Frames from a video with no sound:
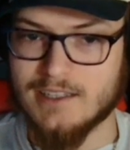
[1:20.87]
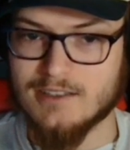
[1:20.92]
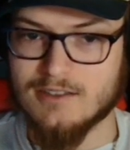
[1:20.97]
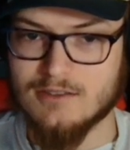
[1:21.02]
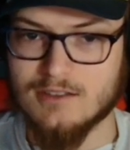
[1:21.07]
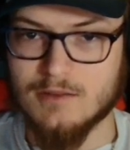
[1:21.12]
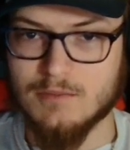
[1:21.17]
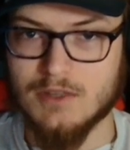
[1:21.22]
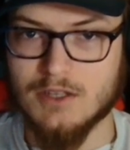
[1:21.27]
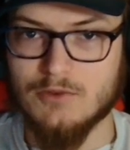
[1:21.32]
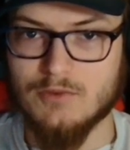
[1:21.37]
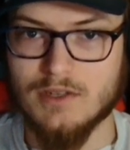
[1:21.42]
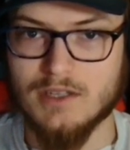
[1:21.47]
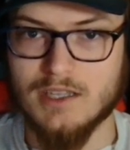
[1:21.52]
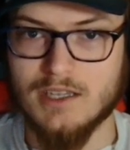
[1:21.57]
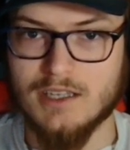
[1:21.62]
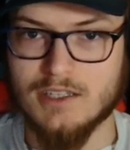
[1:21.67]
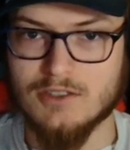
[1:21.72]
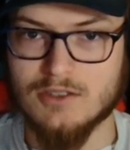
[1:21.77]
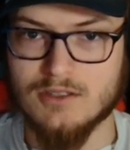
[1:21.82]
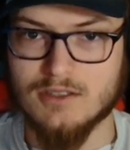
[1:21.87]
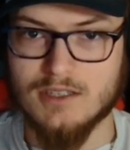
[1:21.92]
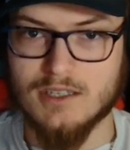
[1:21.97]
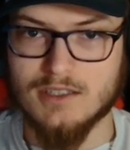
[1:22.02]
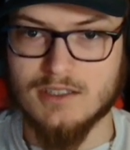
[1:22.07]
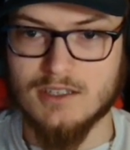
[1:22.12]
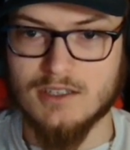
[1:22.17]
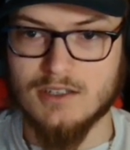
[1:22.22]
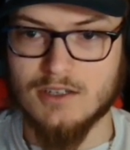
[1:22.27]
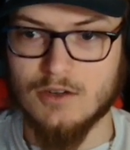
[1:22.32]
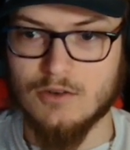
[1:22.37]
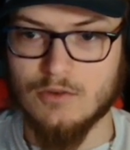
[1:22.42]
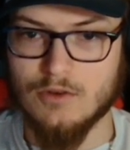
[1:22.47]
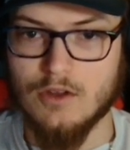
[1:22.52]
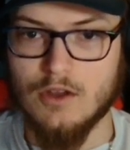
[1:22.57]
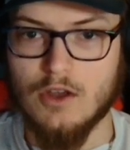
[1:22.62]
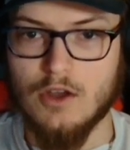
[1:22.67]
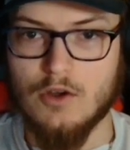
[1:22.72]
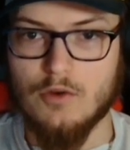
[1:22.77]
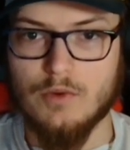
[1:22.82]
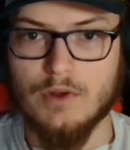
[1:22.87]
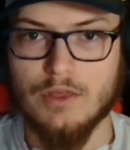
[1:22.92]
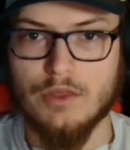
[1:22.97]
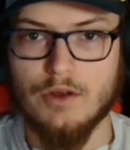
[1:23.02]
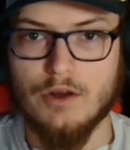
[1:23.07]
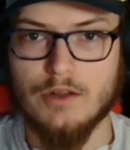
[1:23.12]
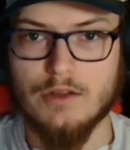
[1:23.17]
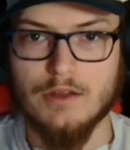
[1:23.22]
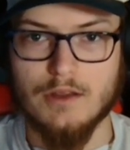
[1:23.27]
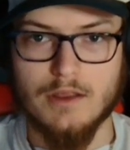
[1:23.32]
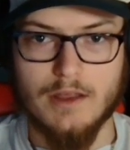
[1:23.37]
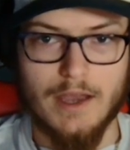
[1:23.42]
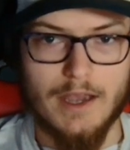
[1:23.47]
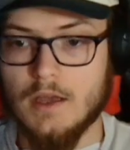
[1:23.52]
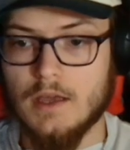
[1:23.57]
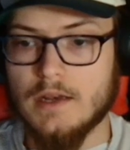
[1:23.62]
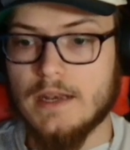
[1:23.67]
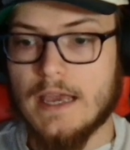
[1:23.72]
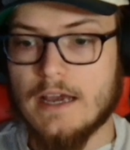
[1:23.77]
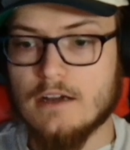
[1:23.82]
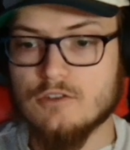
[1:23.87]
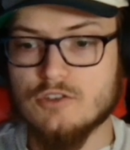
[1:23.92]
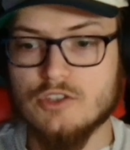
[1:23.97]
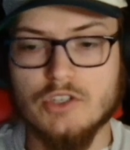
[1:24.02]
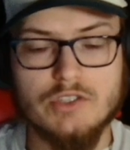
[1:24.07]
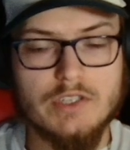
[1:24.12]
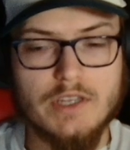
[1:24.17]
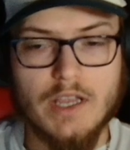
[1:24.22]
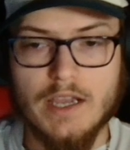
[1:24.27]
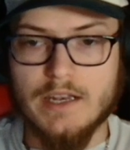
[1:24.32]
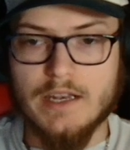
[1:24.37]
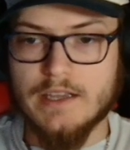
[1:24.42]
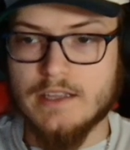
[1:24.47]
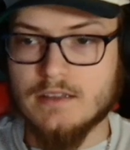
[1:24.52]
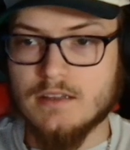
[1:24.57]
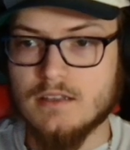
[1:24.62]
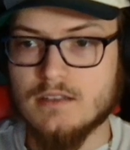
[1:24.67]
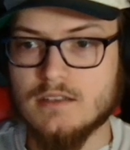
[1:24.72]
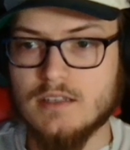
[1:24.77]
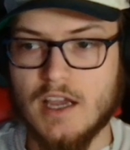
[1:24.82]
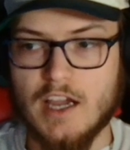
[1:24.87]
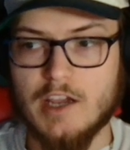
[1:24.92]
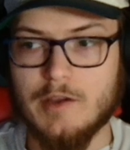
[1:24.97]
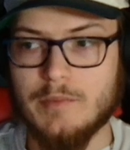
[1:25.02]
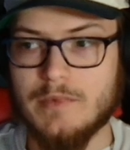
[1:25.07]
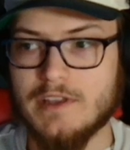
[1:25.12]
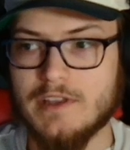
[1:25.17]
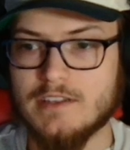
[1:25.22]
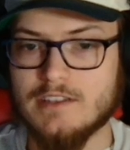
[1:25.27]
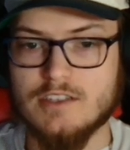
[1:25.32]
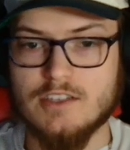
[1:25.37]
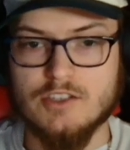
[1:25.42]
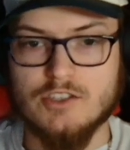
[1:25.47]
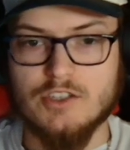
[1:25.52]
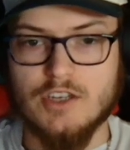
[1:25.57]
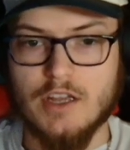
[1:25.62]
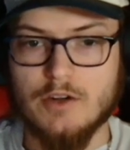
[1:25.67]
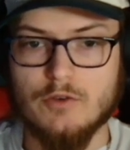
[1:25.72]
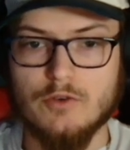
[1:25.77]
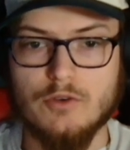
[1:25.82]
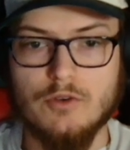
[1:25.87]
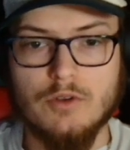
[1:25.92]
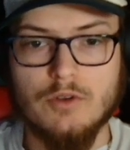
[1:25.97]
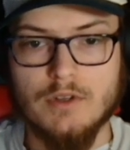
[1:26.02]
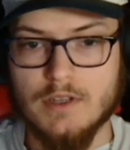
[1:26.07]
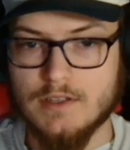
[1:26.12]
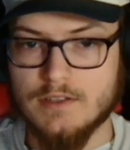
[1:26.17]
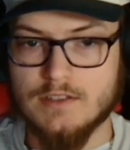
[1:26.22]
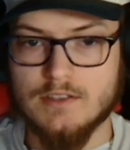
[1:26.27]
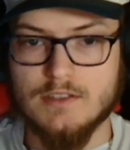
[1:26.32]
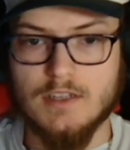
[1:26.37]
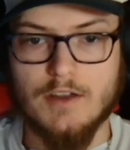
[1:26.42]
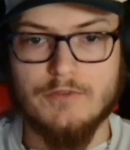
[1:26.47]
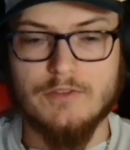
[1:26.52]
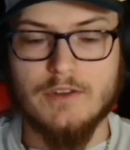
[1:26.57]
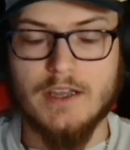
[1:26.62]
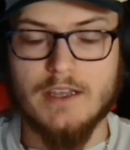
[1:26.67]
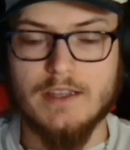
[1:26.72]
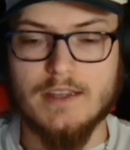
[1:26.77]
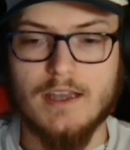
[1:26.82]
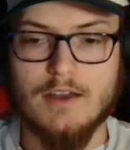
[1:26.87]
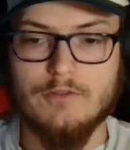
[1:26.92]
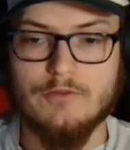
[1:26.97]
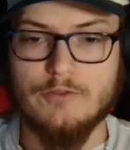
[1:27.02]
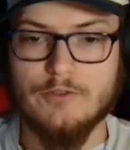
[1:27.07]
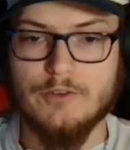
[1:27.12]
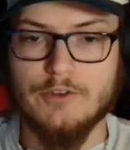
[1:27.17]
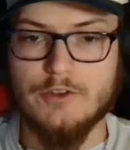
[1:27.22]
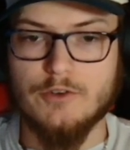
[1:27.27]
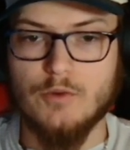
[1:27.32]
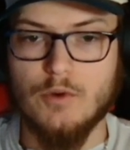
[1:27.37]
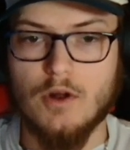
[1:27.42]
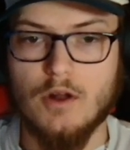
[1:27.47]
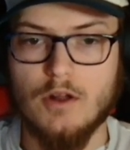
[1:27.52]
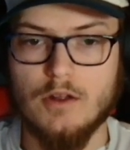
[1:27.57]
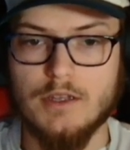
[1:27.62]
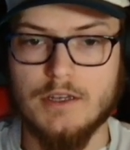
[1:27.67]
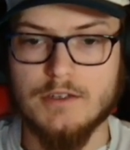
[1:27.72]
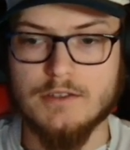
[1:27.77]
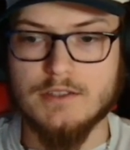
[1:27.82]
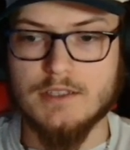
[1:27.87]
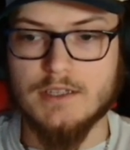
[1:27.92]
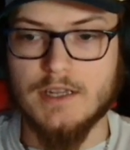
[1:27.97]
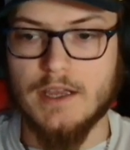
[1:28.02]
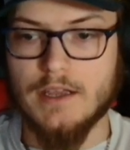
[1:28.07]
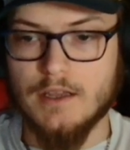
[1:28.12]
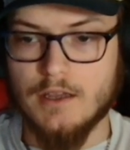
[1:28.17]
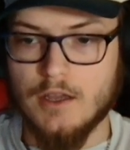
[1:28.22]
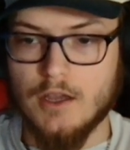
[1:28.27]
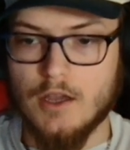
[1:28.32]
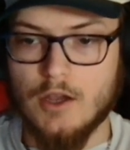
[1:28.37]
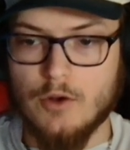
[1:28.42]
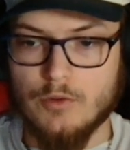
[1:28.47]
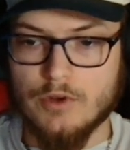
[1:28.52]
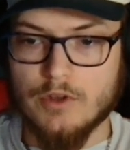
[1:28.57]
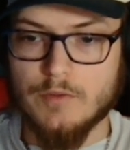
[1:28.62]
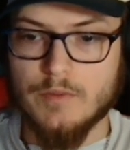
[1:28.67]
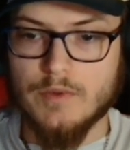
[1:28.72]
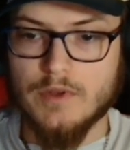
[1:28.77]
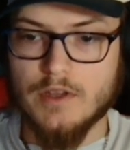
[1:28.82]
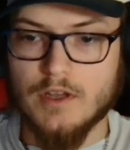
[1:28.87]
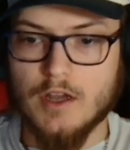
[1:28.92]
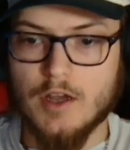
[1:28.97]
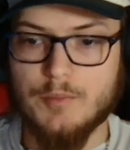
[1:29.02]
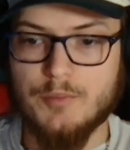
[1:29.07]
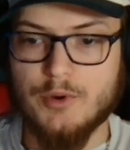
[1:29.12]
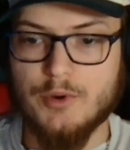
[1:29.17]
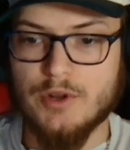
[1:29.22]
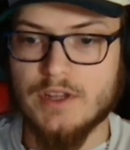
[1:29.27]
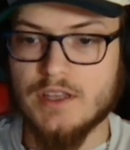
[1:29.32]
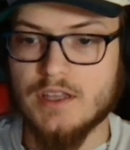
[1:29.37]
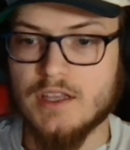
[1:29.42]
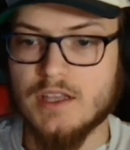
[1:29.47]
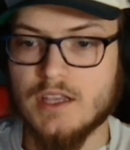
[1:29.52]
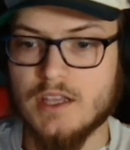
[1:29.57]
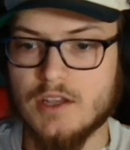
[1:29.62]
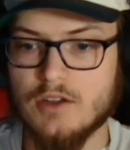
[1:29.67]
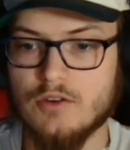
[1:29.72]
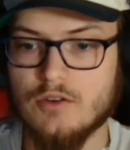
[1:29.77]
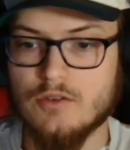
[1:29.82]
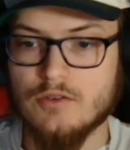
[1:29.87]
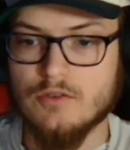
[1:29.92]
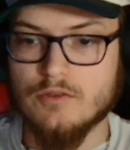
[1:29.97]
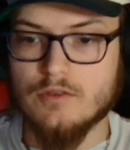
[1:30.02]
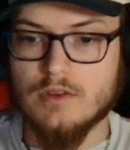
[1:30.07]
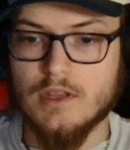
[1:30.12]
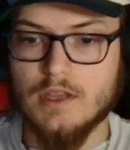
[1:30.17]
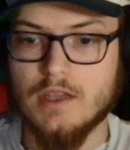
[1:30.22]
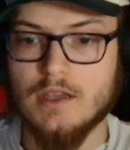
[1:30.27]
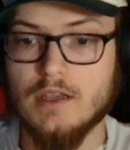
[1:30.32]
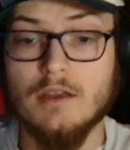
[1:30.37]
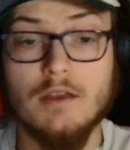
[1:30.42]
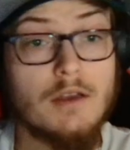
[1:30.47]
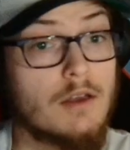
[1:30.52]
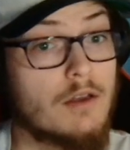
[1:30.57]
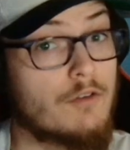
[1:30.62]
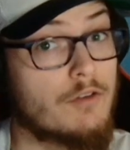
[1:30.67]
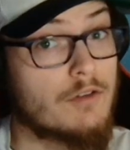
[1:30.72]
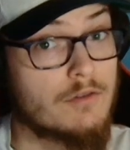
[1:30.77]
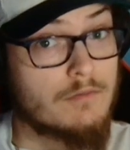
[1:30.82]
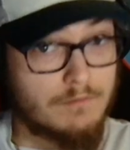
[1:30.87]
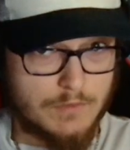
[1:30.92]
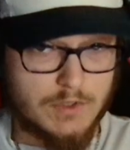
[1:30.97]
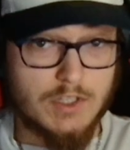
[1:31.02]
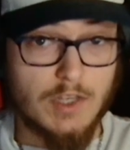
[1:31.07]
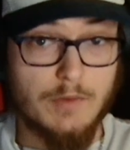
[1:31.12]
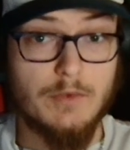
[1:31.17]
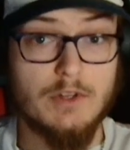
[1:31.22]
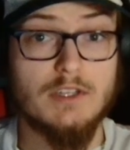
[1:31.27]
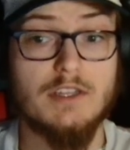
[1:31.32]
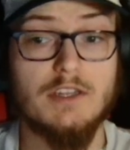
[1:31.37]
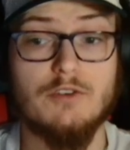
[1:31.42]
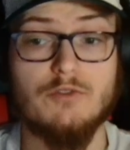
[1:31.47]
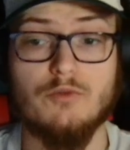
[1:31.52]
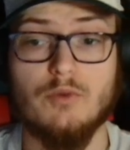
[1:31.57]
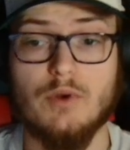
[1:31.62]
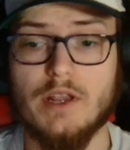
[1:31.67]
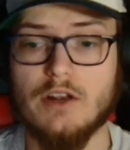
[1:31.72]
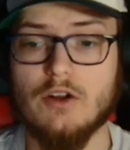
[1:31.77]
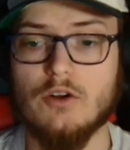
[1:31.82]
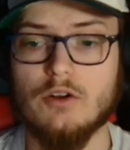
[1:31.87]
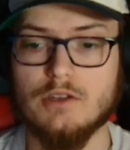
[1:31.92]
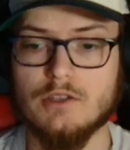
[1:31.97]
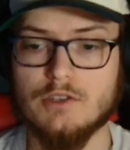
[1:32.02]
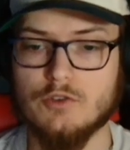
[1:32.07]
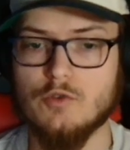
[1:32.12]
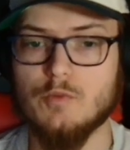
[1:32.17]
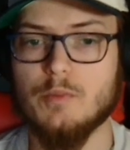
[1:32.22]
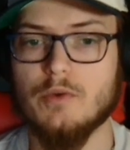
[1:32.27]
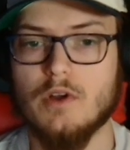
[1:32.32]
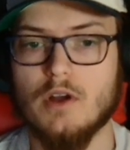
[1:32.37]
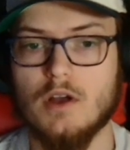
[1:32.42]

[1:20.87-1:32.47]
So something really interesting to note with all of that. Now, just to kind of get the timings in general and stuff like that for you all here today, we're going to be putting here the simulated radar loop.